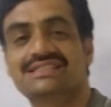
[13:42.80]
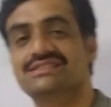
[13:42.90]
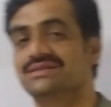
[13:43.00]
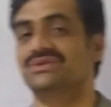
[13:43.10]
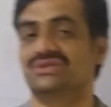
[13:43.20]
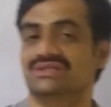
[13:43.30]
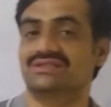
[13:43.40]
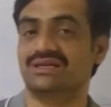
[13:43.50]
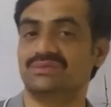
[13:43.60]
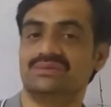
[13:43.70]
discuss about
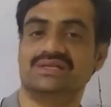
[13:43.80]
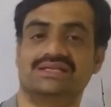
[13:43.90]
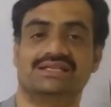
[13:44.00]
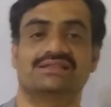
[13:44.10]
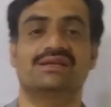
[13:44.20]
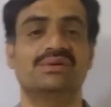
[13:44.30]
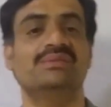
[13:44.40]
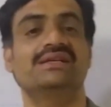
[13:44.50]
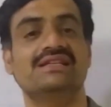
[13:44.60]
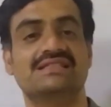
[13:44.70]
thermometry.
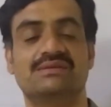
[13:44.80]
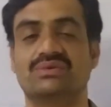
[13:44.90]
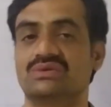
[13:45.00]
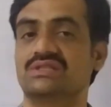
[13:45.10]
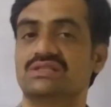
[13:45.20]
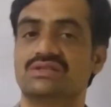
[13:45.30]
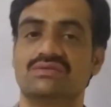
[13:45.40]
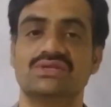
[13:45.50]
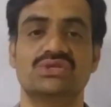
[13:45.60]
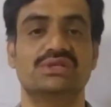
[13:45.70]
Thermometry is the process
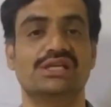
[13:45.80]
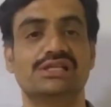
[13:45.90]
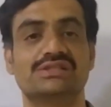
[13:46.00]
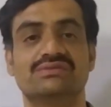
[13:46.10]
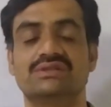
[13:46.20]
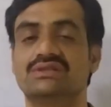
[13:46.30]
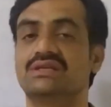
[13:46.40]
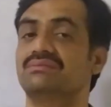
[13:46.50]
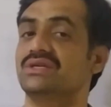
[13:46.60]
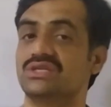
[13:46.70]
which deals with
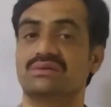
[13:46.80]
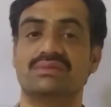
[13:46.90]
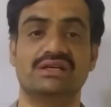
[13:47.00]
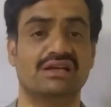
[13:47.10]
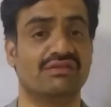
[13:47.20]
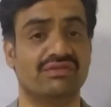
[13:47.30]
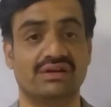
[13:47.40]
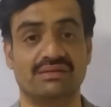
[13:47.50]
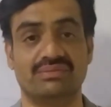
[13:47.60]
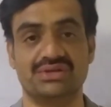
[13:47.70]
the measurement of
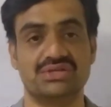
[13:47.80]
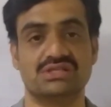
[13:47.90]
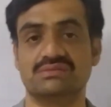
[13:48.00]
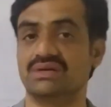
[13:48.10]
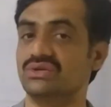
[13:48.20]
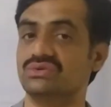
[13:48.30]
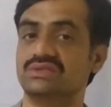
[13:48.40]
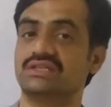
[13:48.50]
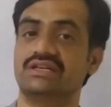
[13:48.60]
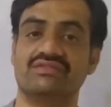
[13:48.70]
temperatures by
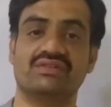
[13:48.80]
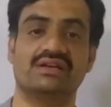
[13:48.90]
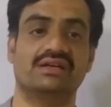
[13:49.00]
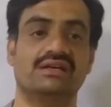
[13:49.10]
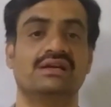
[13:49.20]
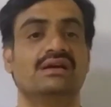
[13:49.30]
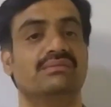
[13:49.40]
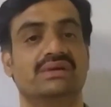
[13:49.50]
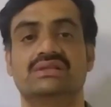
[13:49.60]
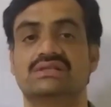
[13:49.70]
using different
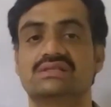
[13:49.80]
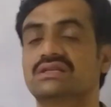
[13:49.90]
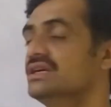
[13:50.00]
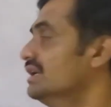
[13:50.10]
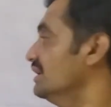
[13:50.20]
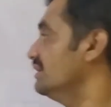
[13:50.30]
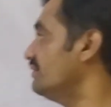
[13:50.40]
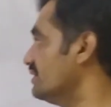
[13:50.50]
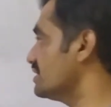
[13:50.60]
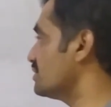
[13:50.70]
methods. The
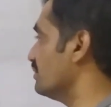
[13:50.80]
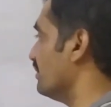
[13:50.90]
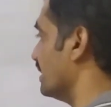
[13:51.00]
first